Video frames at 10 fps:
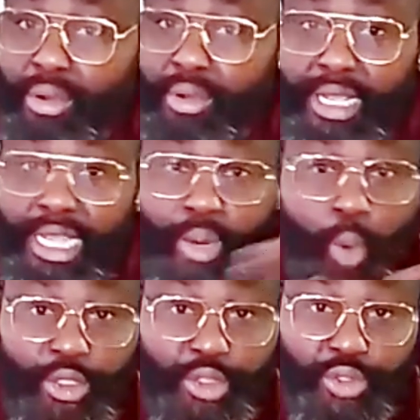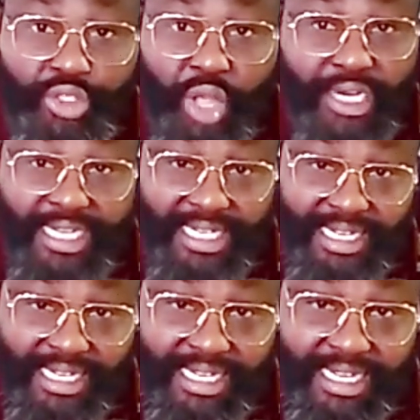in what you study.
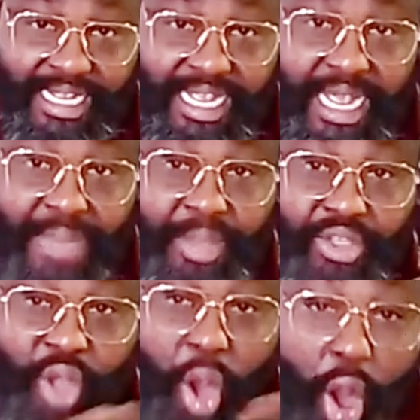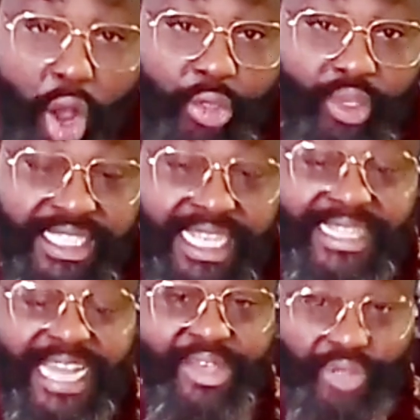Because all those things
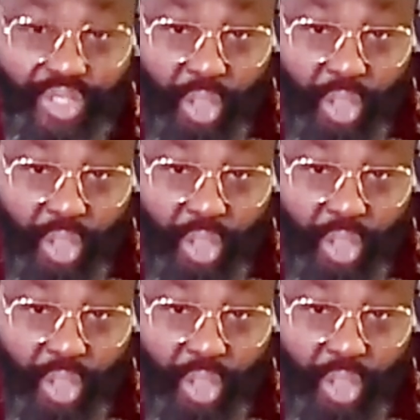that you study